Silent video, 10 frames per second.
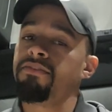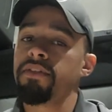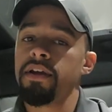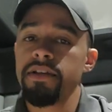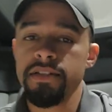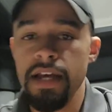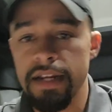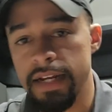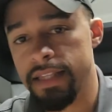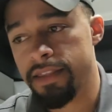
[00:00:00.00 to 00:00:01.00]
there is not
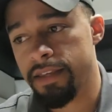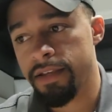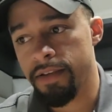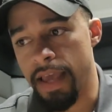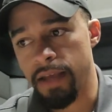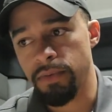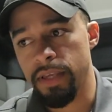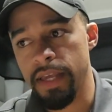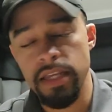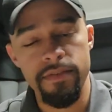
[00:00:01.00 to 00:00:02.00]
anything at
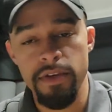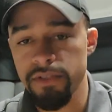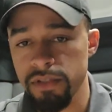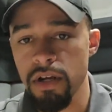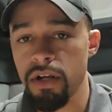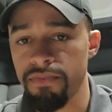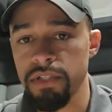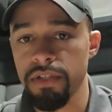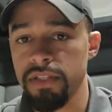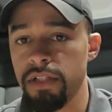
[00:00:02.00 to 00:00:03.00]
any of those Sonoco
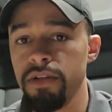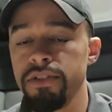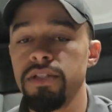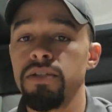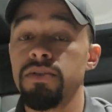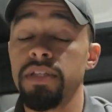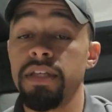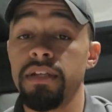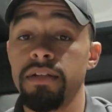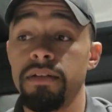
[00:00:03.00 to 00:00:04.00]
facilities close to you to
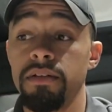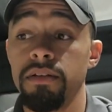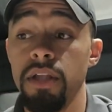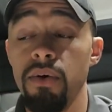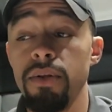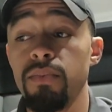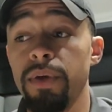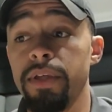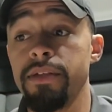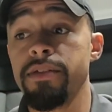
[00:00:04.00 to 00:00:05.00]
get loaded
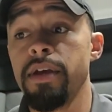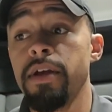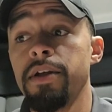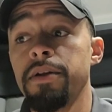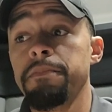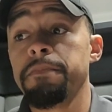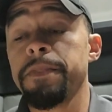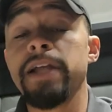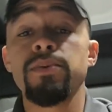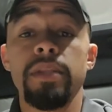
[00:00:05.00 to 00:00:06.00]
with,
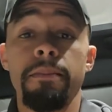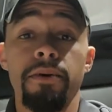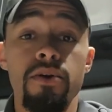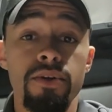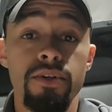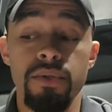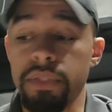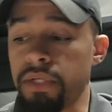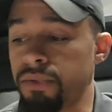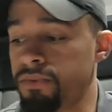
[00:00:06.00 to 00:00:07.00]
that's when they broker you a
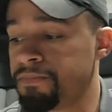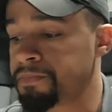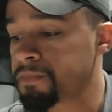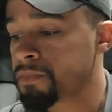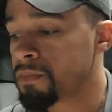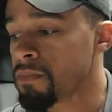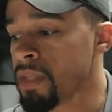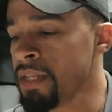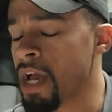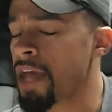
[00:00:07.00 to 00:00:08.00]
load.
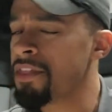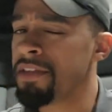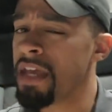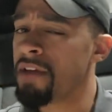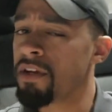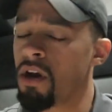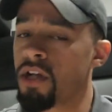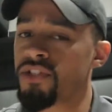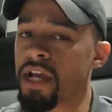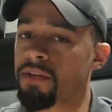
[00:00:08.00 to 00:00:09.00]
Now, I think they have a
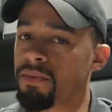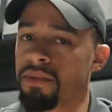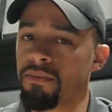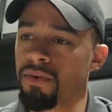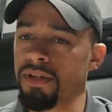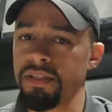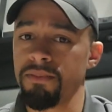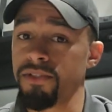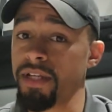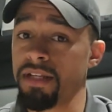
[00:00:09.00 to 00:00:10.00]
contract with some
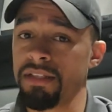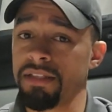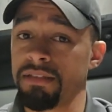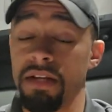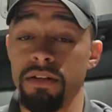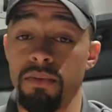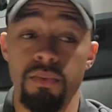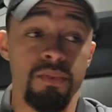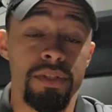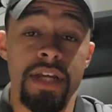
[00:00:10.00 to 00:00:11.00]
recycling, I don't know
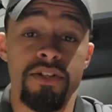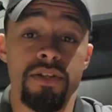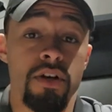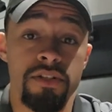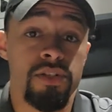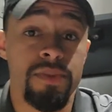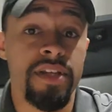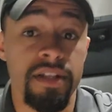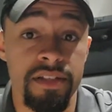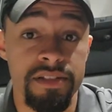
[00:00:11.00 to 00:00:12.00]
what it's actually called, it's just
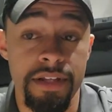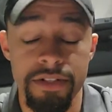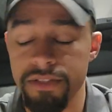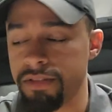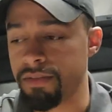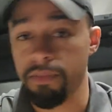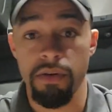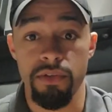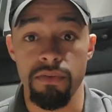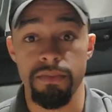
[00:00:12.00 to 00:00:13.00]
recycling centers. And
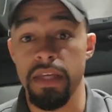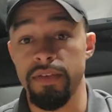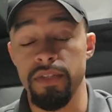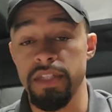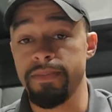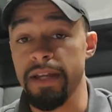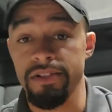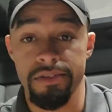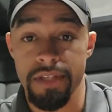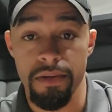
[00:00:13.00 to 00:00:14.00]
whenever they give you the dispatch,
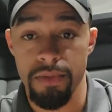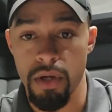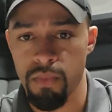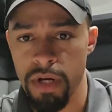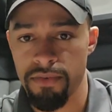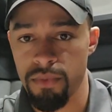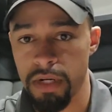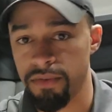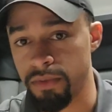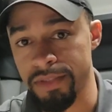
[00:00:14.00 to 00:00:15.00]
it'll say, whatever
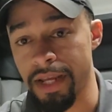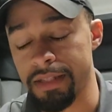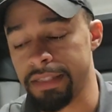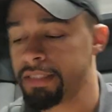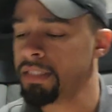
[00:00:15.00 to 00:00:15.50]
recycling.